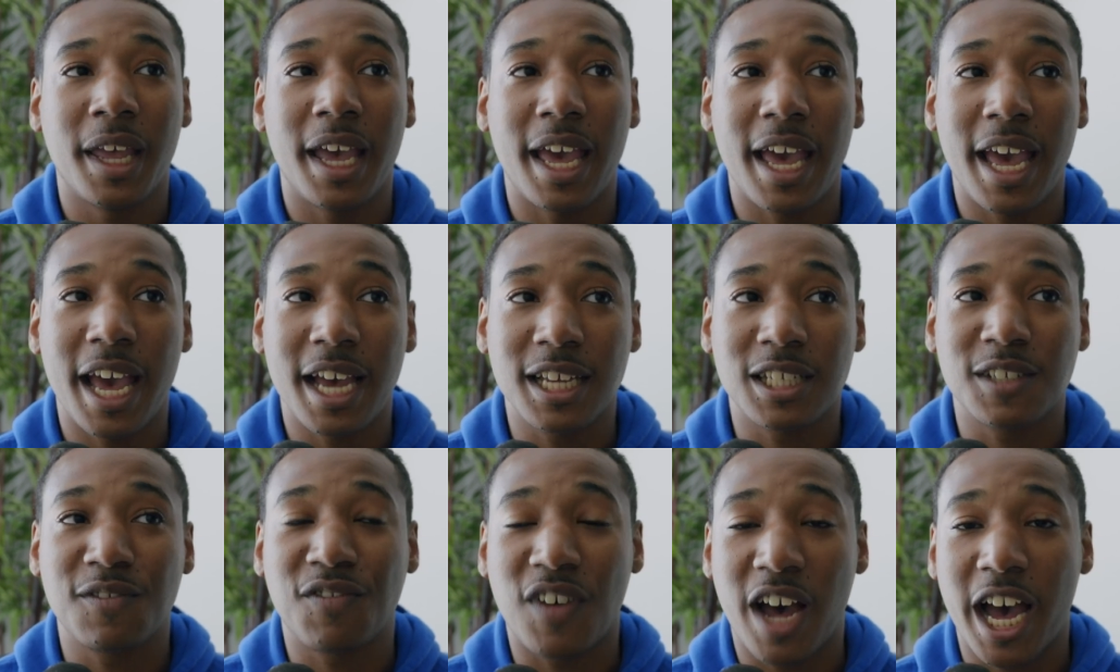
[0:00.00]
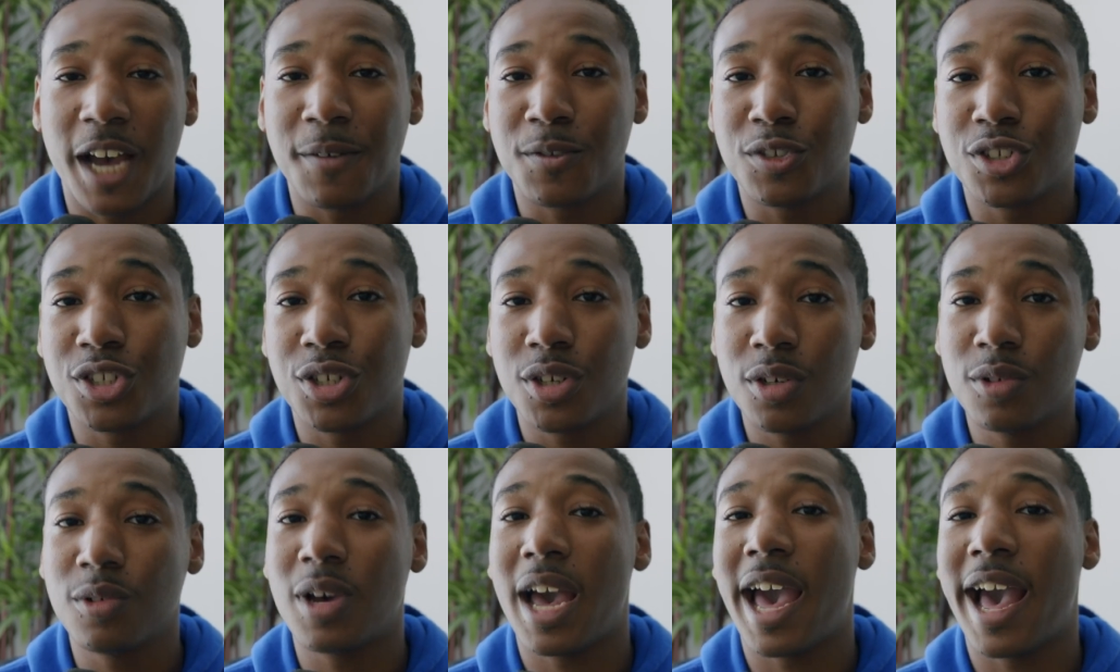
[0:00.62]
S5
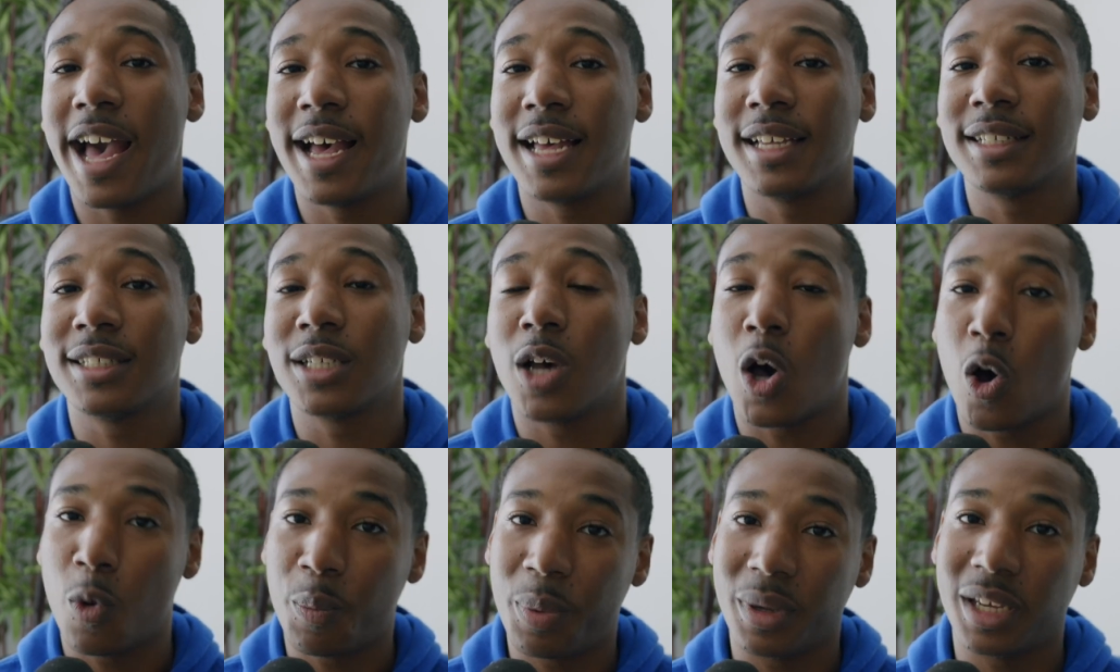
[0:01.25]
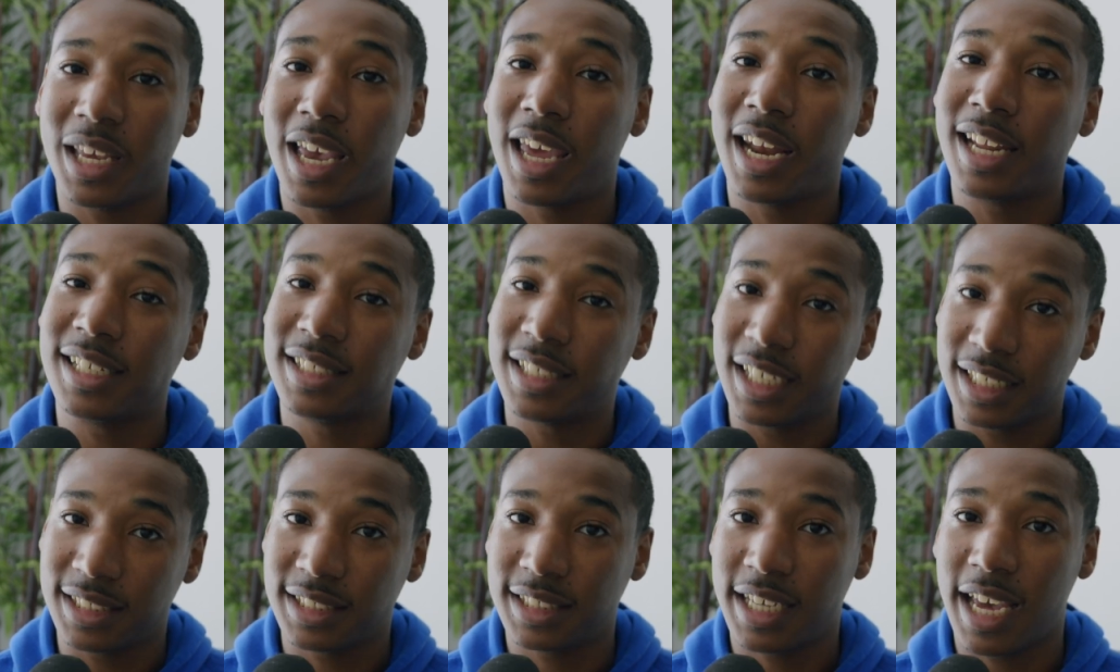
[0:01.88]
II has open gate at
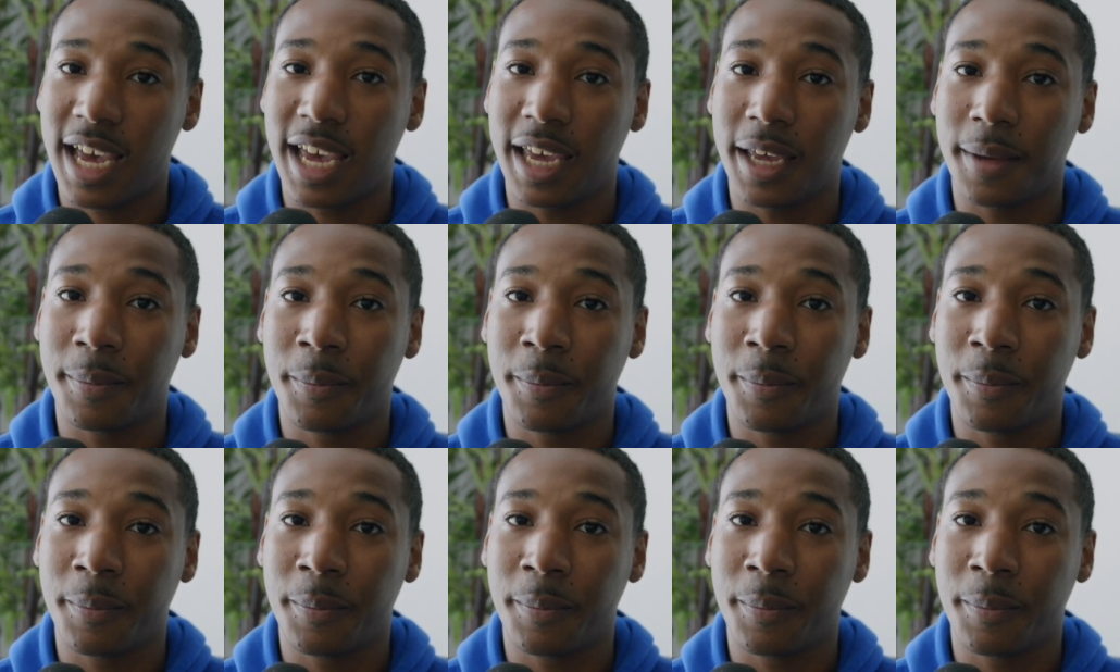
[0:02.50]
6K,